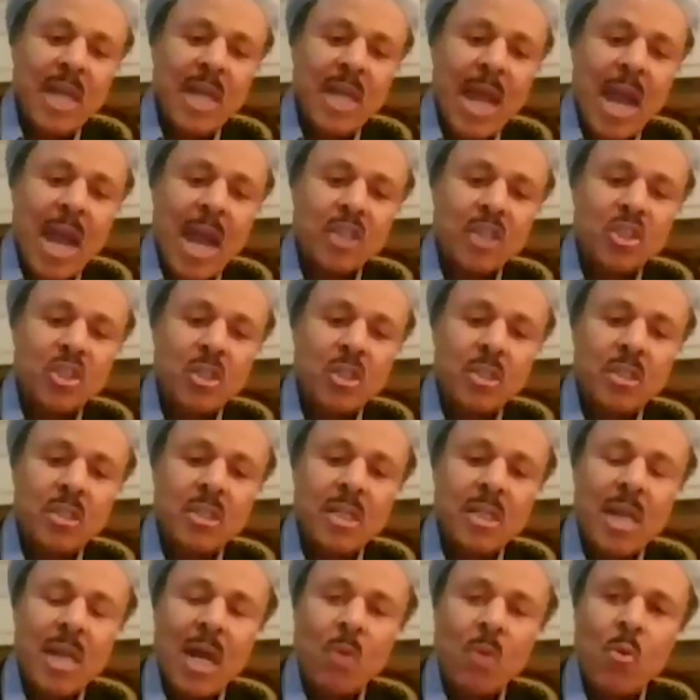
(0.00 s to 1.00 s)
and actions
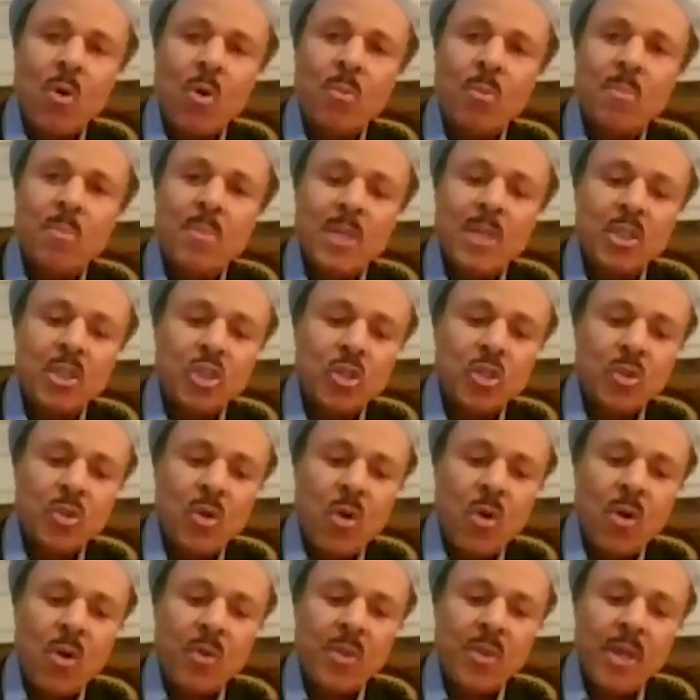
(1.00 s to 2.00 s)
that I won't mention
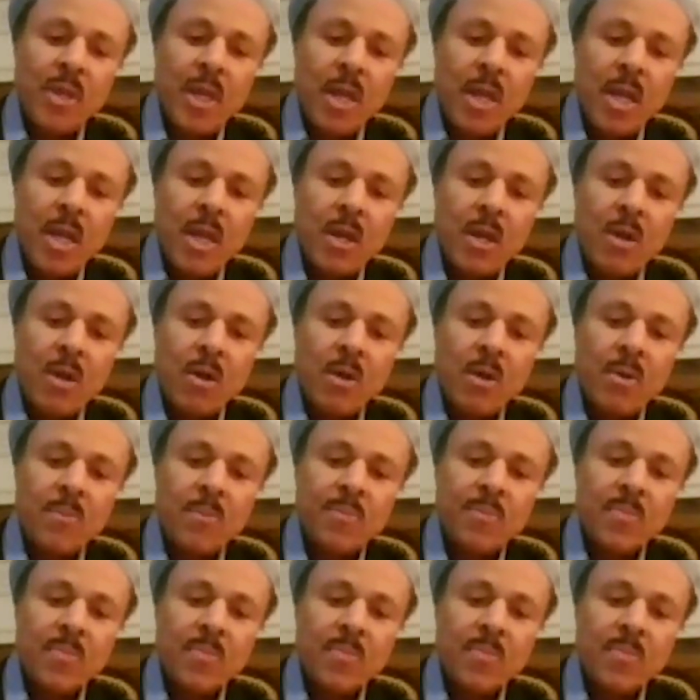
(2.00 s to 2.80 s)
on the air.